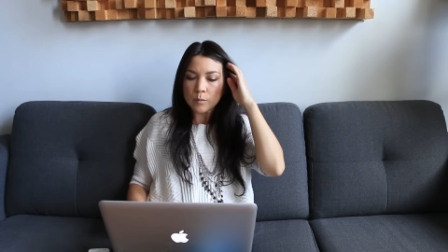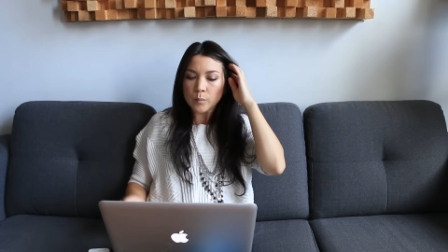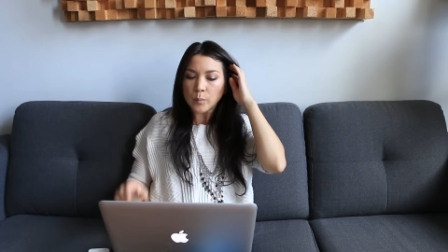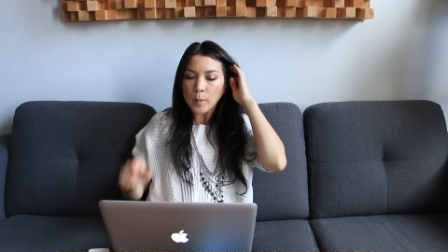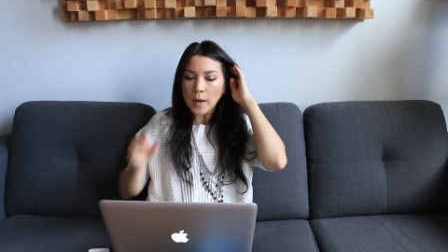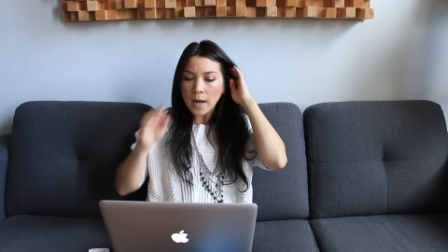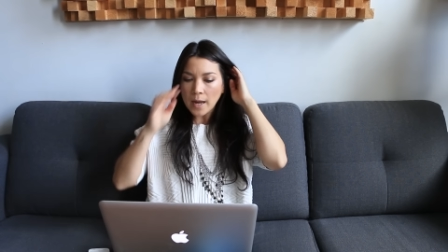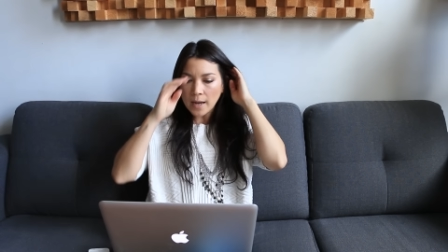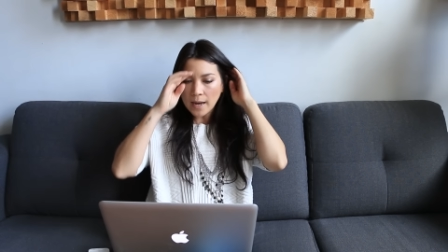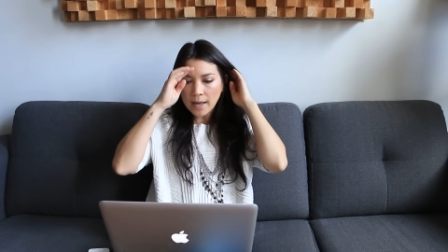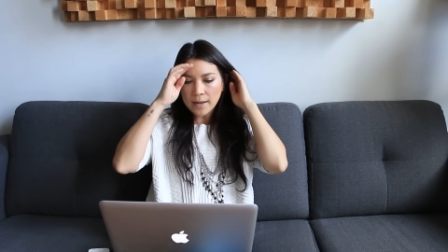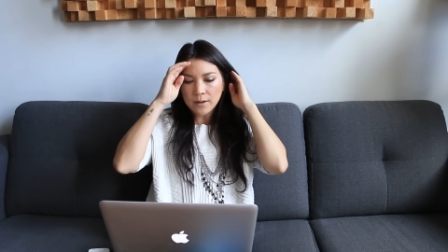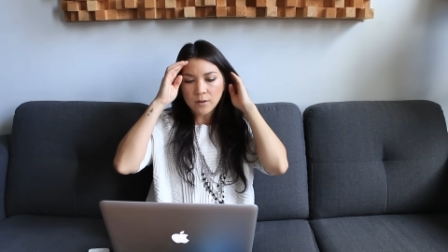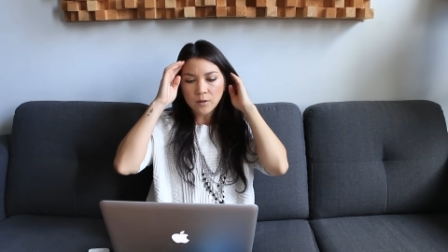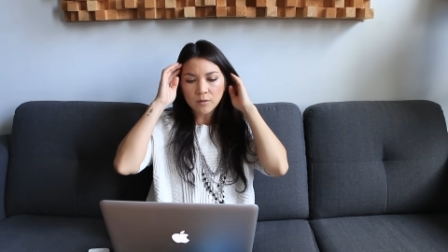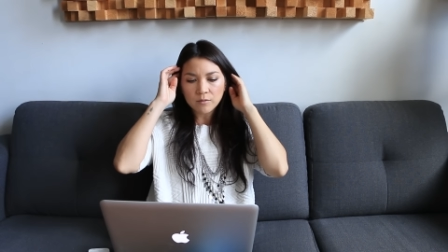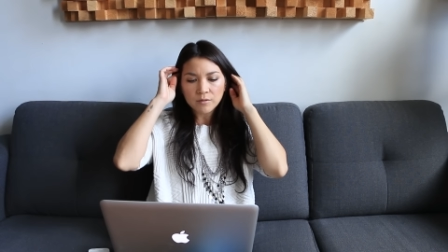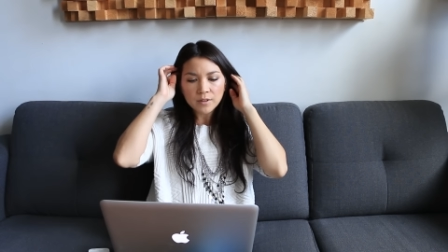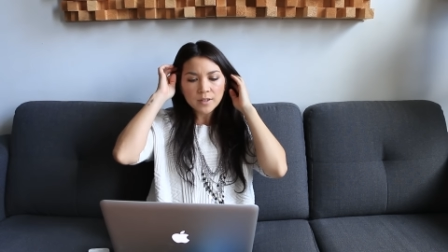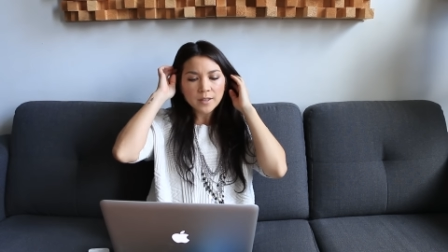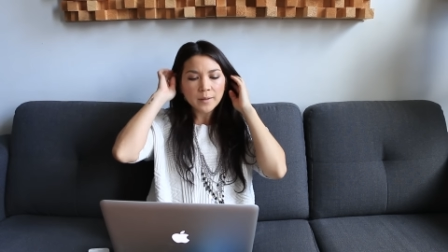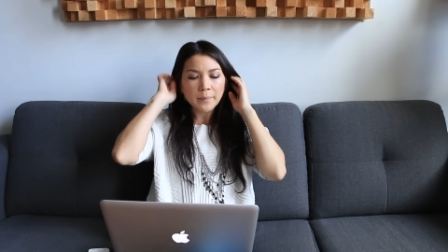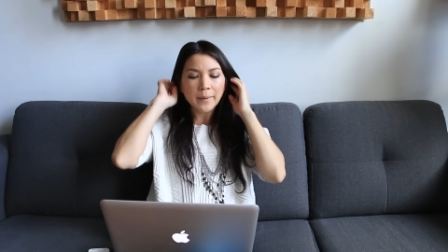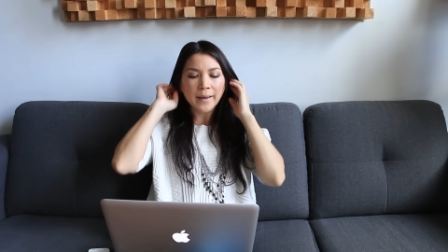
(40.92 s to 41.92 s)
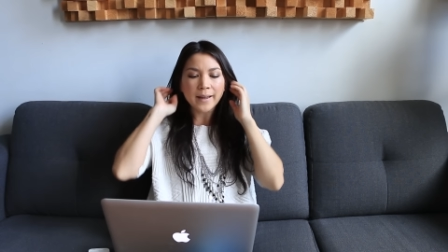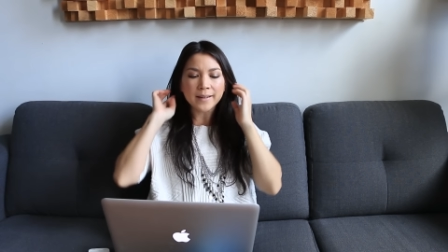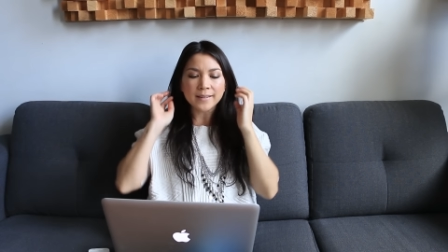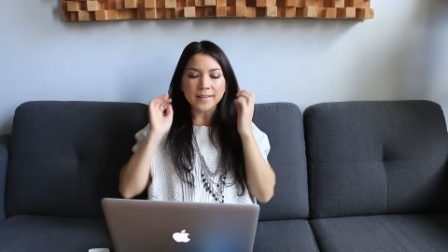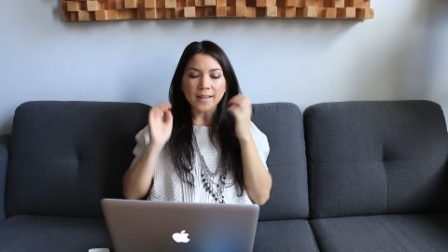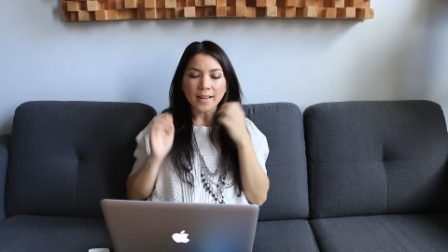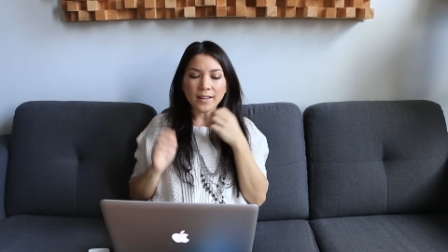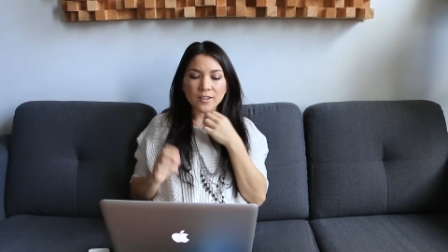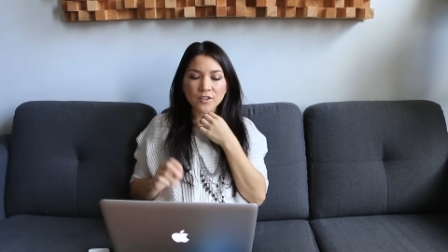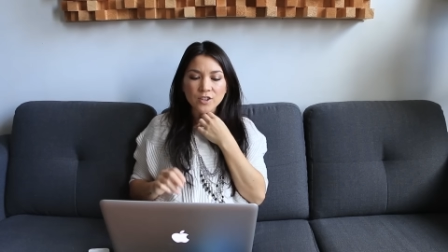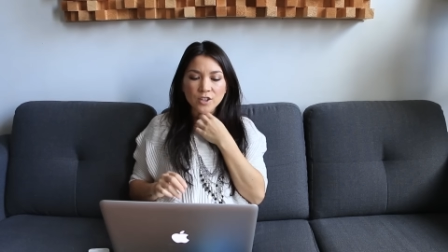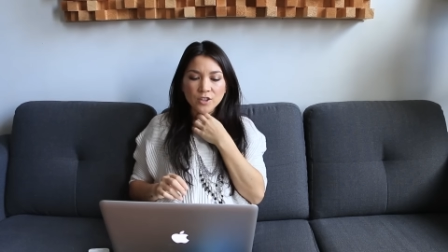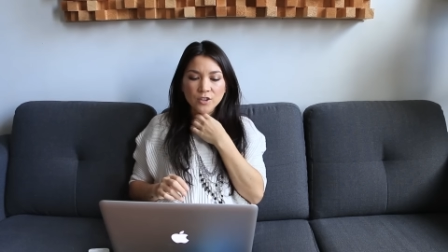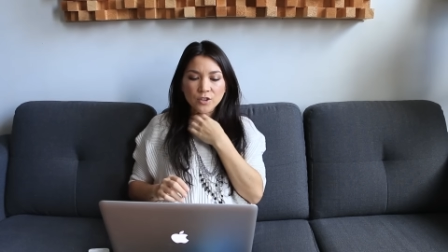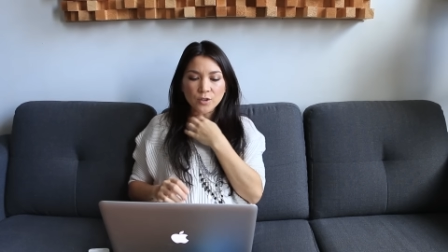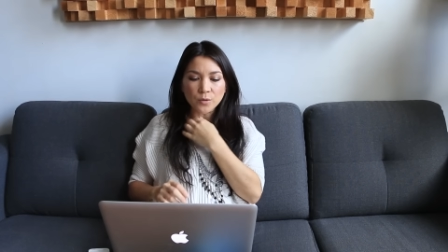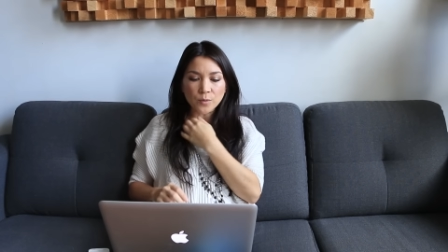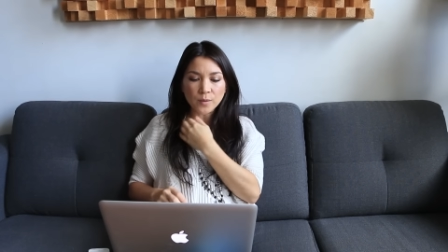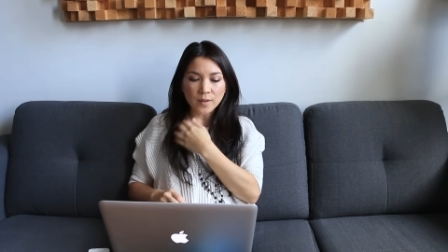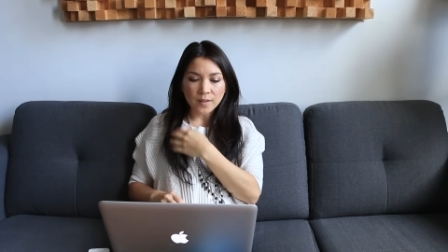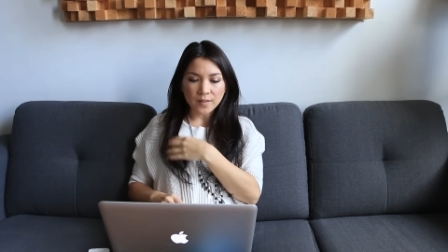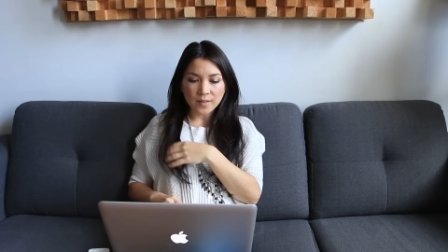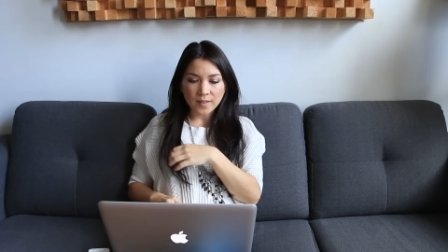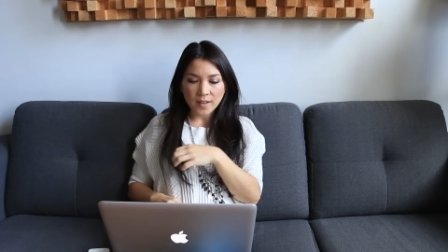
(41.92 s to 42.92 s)
but I don't really pay attention
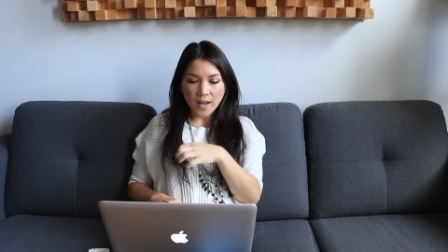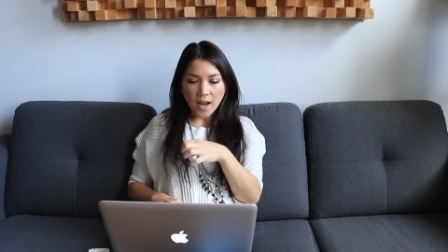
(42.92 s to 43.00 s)
to this